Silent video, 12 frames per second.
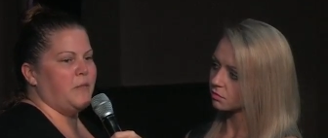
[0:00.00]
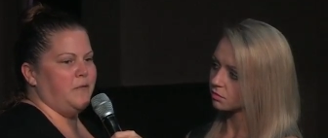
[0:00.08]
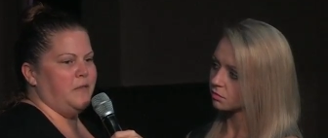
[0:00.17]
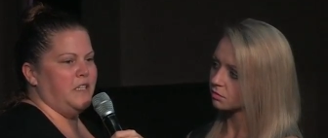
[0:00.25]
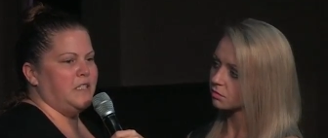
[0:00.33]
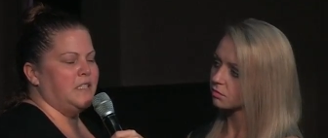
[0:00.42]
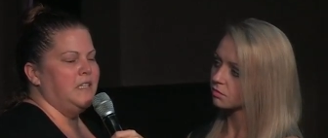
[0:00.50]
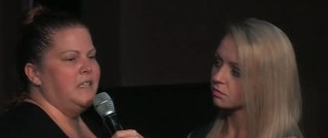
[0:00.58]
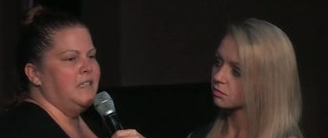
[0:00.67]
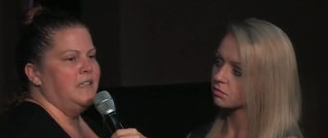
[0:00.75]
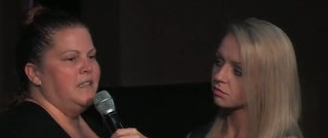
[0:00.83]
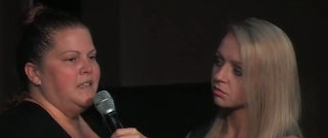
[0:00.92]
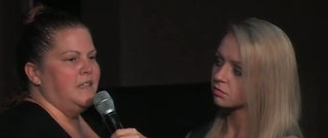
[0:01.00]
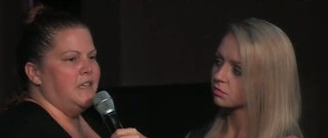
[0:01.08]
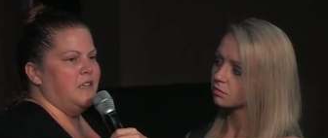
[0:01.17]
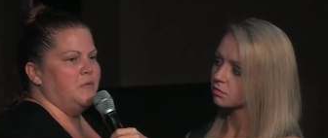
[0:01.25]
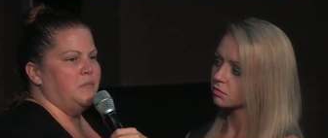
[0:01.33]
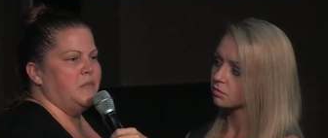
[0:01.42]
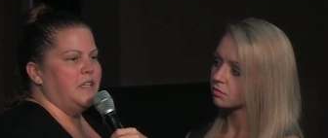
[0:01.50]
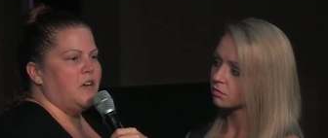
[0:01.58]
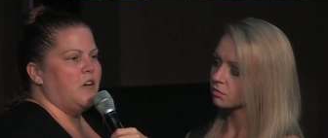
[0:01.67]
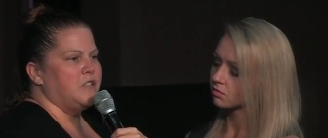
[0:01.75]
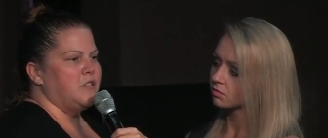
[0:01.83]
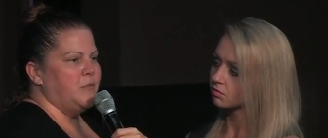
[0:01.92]
Speaker 1: feet. Um, it
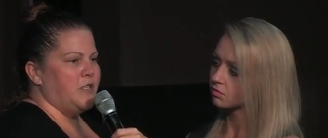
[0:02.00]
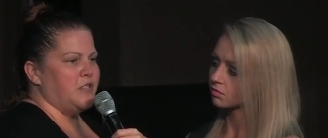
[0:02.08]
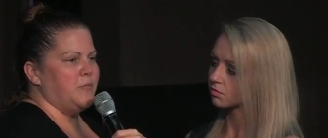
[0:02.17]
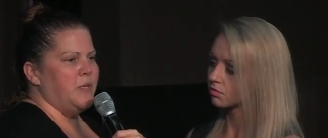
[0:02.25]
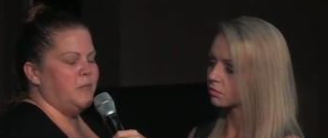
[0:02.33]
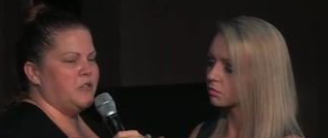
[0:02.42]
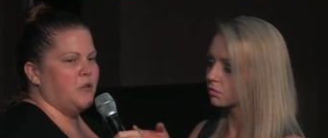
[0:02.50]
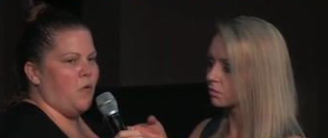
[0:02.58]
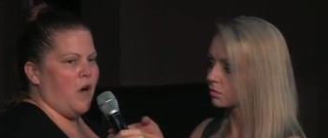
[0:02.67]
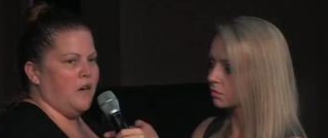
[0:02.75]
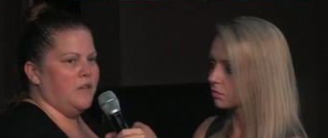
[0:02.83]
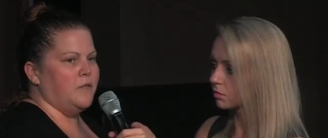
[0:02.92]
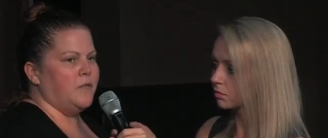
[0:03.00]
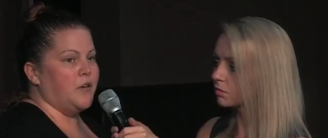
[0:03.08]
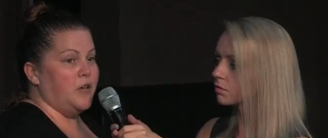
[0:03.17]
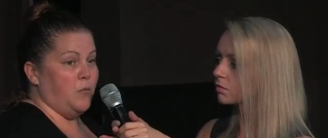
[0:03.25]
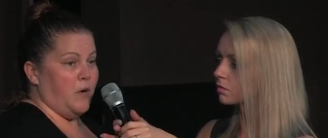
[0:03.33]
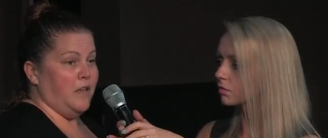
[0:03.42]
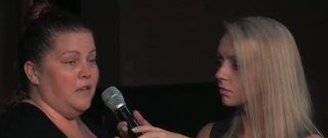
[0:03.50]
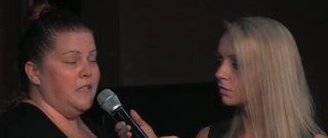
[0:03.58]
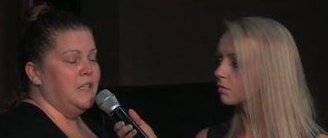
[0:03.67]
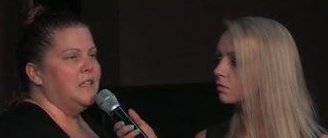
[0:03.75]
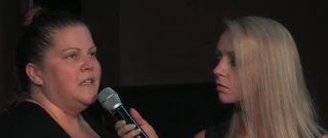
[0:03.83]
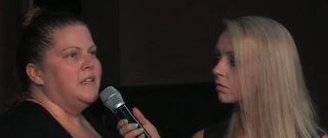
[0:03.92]
caused me not to be able to walk very well
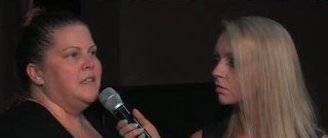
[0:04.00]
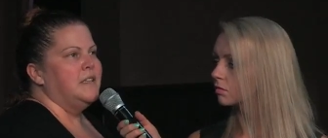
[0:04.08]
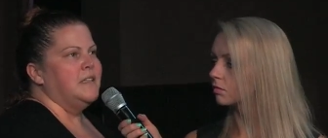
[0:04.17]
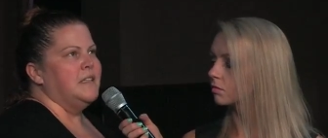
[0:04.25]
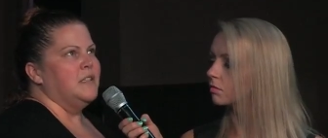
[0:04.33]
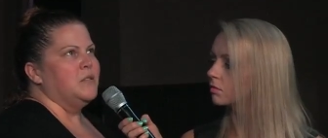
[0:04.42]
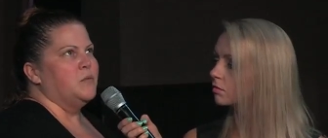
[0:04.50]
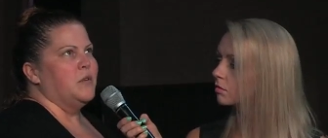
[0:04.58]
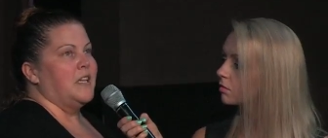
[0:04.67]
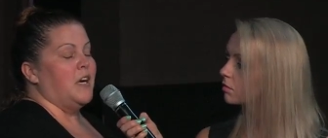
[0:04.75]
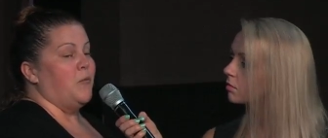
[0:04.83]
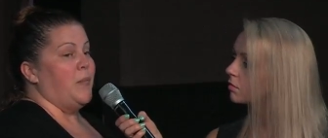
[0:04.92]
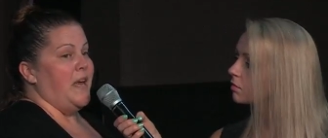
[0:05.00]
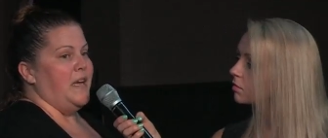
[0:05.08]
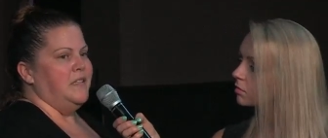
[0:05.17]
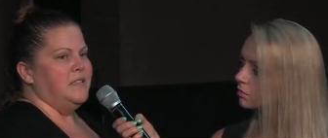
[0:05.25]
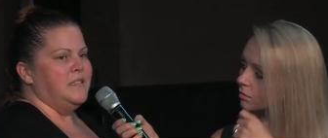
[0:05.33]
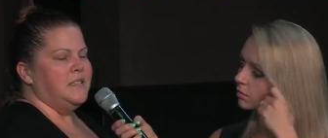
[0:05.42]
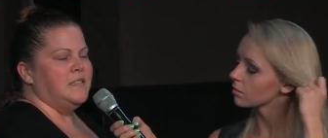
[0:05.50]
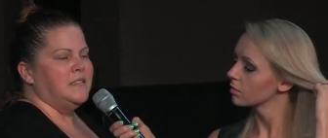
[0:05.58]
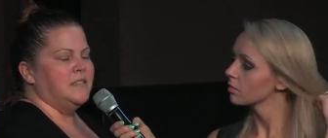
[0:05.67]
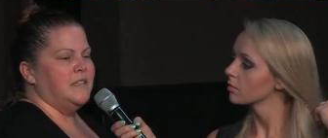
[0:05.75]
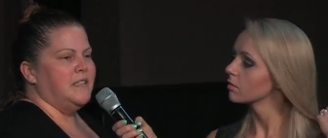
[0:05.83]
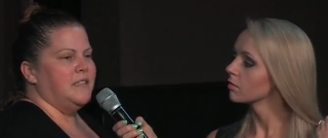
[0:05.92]
without pain,
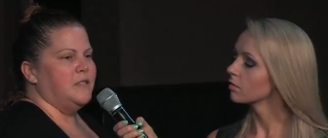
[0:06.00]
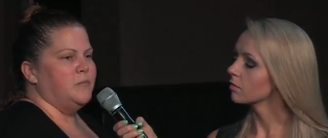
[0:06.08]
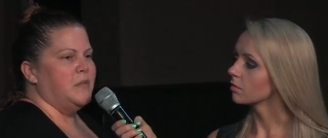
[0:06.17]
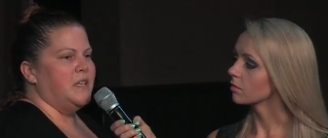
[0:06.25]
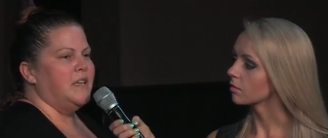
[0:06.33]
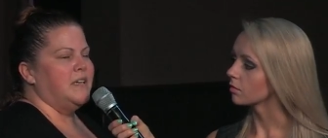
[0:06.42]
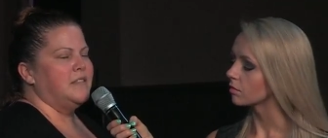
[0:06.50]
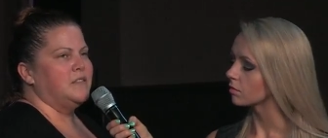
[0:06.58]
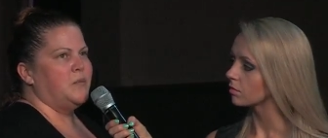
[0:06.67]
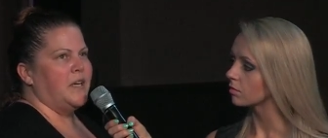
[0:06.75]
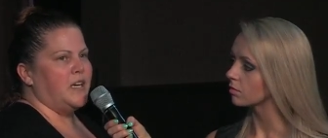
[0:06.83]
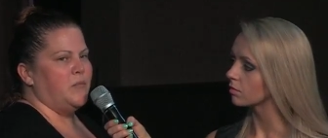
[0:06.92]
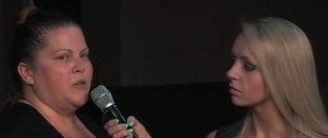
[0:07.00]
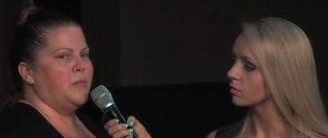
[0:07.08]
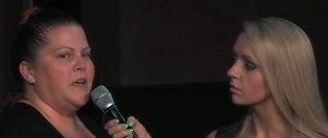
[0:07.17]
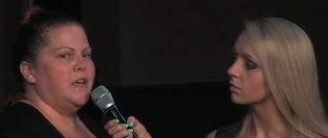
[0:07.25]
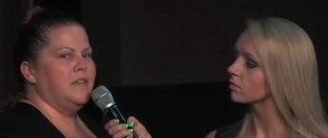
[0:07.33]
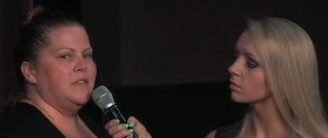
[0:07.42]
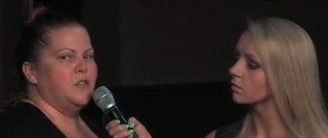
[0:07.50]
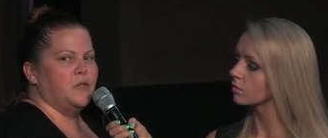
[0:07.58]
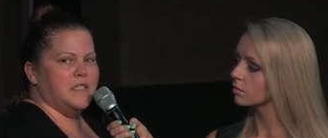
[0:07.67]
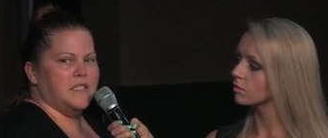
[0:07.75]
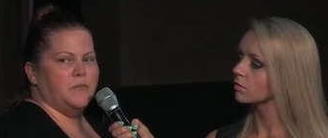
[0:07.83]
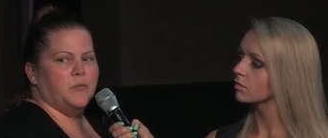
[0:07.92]
um, wake up with pain, go to
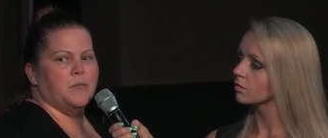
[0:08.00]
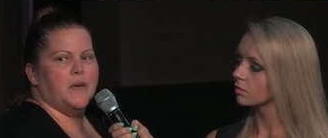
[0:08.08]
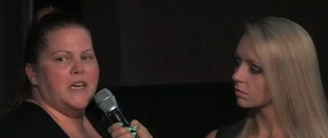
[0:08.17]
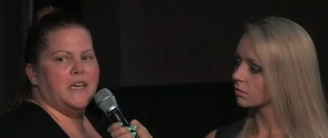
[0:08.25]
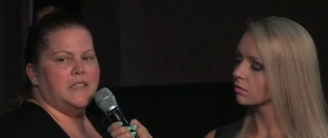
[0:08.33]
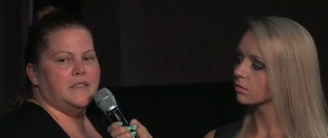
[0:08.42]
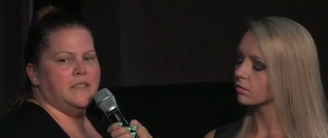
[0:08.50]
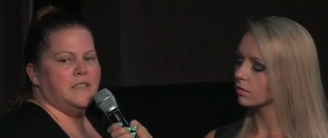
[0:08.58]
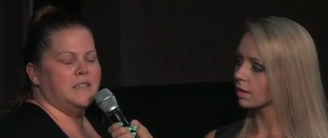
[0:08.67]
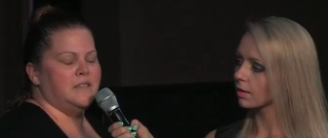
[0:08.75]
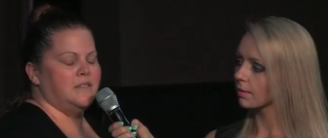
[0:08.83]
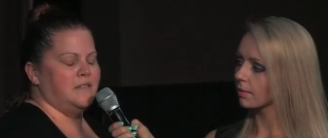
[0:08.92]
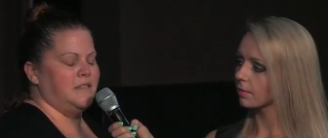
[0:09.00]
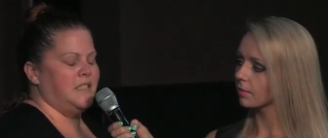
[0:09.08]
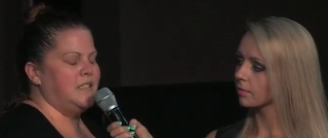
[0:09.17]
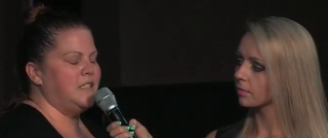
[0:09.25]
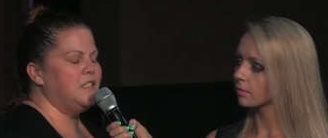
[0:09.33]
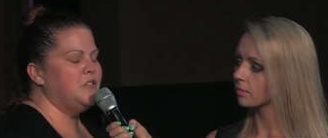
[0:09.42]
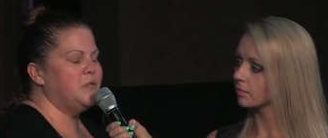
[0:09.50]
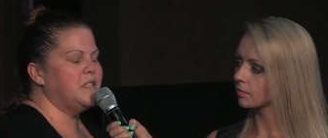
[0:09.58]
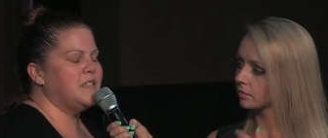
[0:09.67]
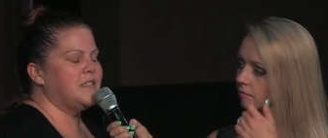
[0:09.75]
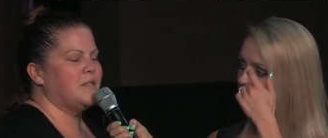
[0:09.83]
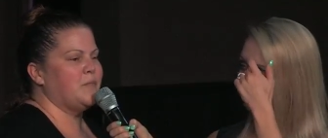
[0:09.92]
sleep with pain,
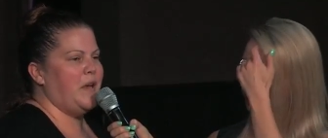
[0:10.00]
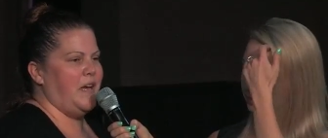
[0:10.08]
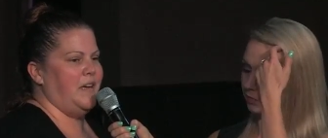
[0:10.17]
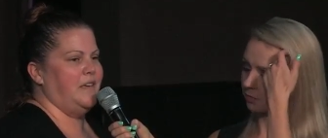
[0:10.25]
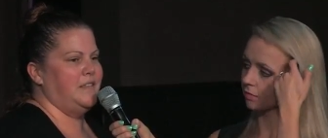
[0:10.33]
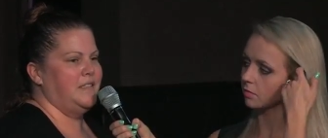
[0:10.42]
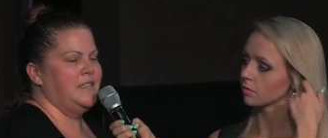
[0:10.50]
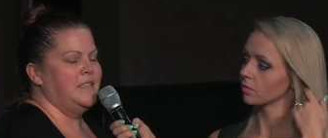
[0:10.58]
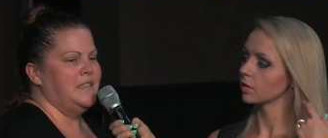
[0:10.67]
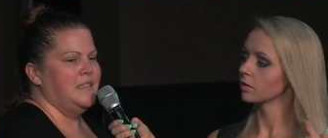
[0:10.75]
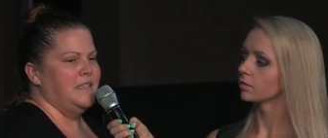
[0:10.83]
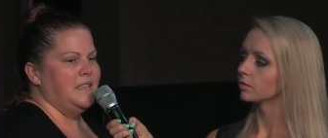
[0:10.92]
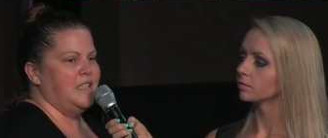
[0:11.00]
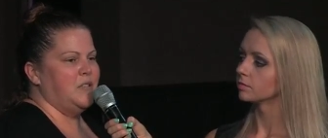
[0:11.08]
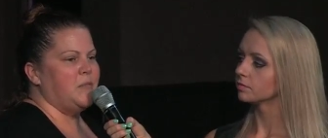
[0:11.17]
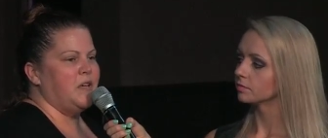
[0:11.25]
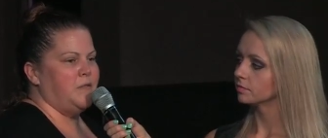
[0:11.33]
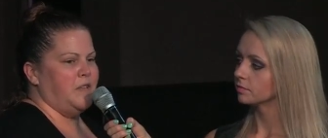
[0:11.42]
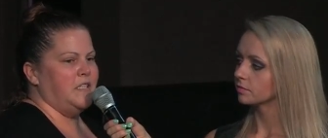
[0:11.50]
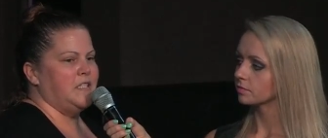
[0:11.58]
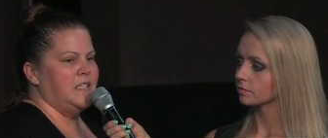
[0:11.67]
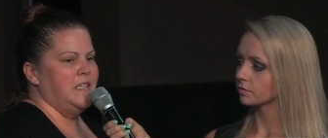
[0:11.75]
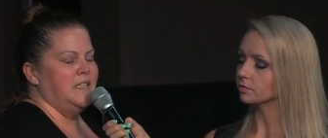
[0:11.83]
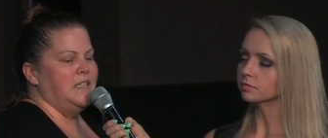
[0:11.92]
continuous pain in my feet.
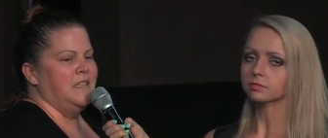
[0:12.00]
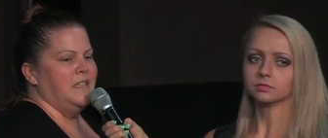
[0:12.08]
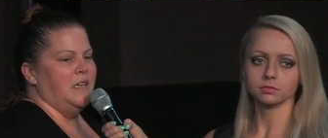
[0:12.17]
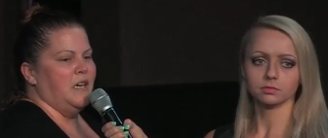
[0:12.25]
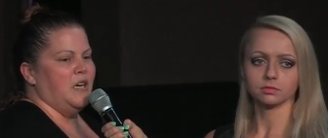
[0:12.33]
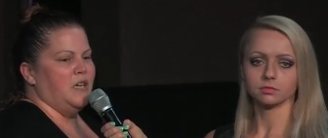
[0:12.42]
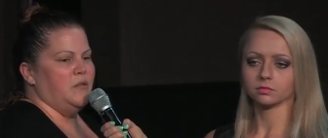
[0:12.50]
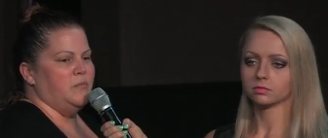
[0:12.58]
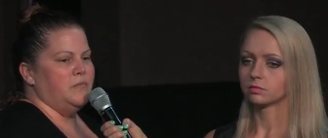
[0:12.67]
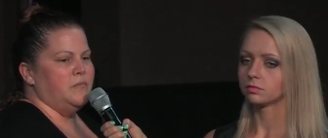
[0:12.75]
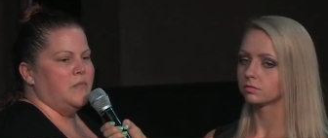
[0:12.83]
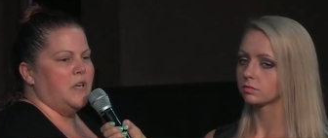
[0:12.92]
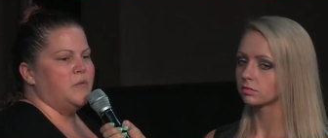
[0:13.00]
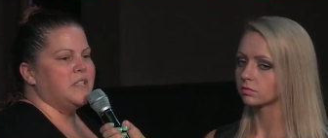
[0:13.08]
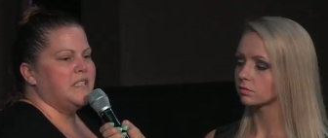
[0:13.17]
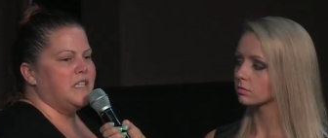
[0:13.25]
Um, I wasn't